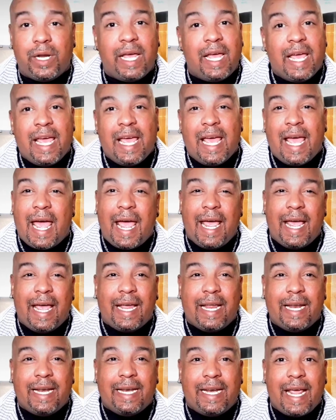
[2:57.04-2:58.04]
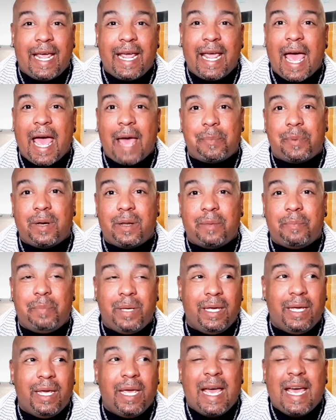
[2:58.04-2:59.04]
in it, and they happen to
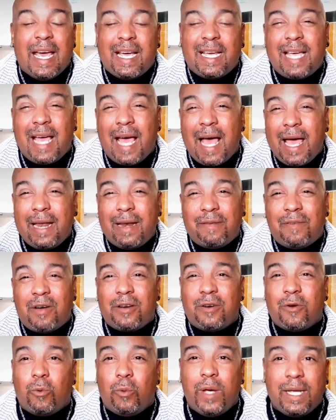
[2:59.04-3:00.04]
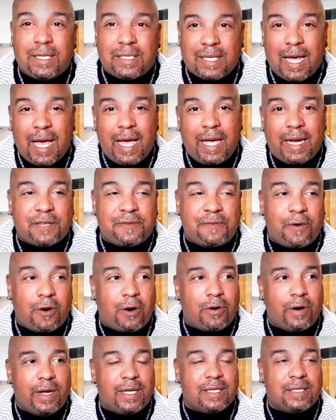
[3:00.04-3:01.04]
be kind of on the weak side as
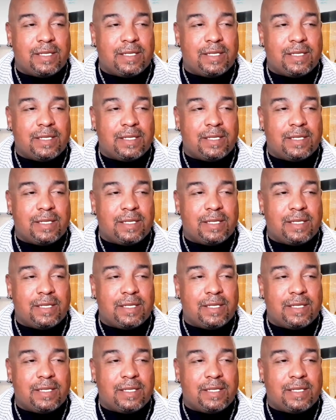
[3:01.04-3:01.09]
far